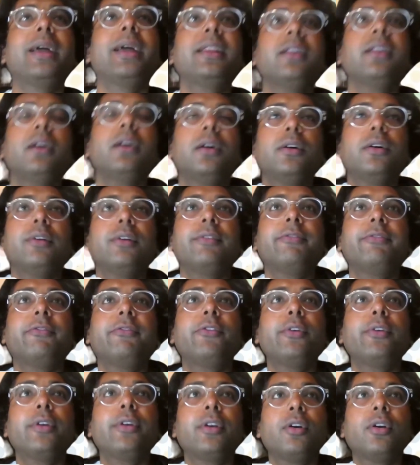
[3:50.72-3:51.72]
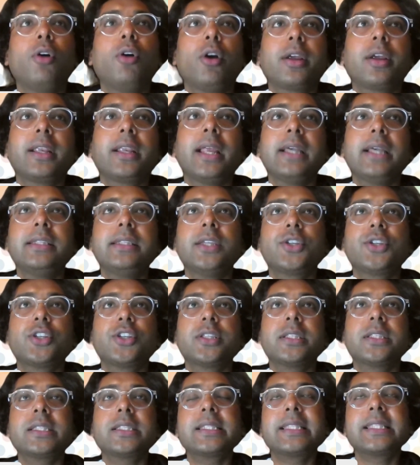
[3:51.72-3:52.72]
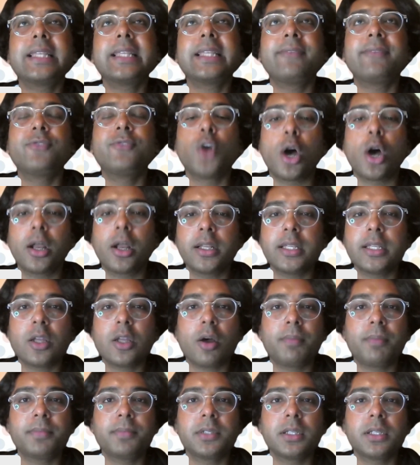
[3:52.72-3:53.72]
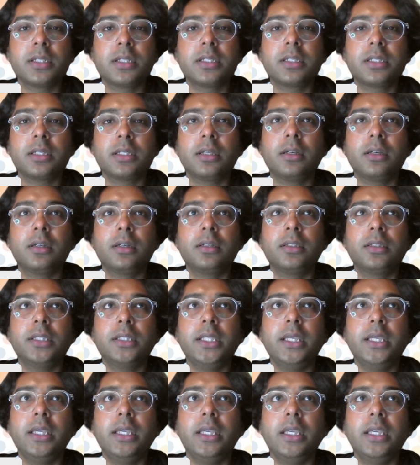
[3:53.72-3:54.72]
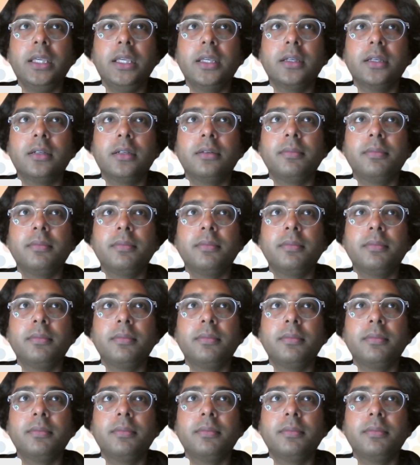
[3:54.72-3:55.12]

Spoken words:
Well, for organizations that have not adopted the